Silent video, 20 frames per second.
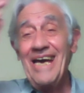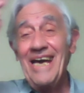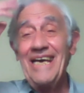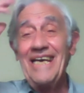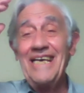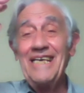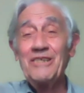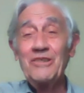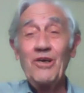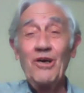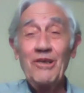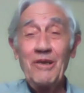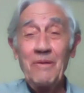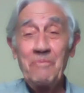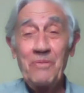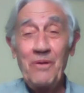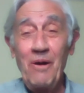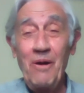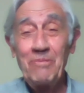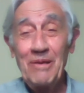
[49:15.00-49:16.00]
He's got a
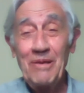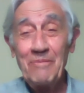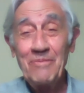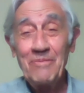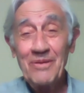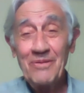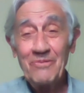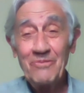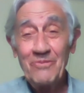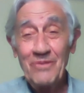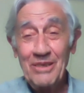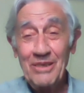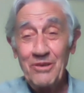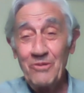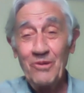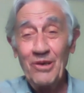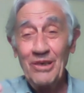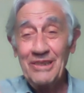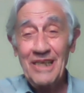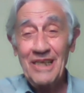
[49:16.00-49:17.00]
problem. When you
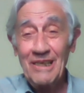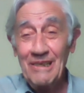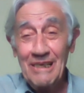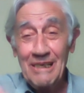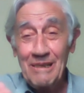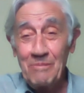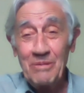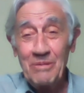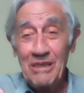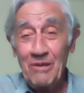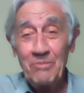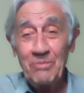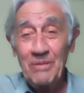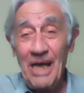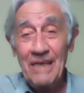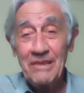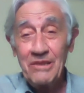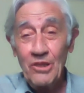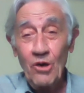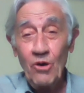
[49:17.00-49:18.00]
want a little bit of
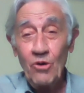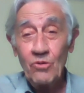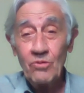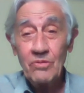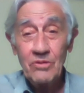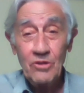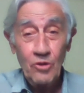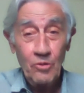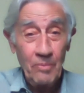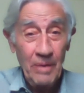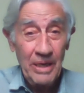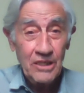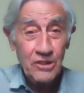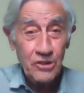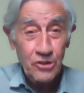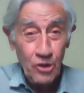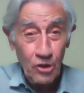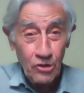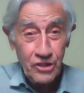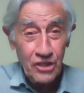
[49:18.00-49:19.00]
blood, no. To make
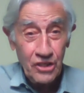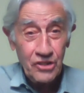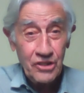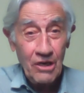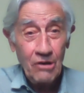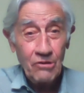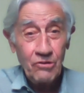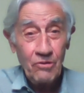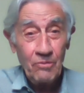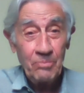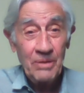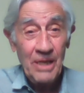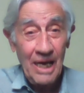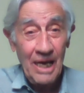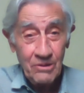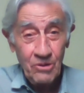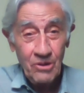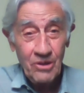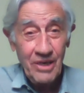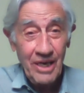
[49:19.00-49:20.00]
sausage out of
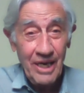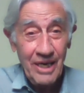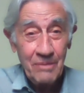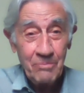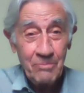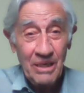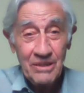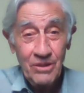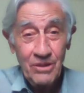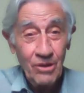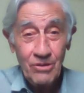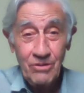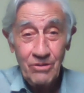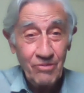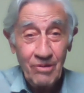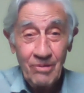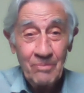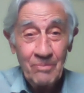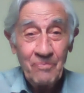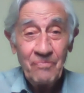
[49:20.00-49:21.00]
blood, okay, but not
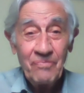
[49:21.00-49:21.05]
for...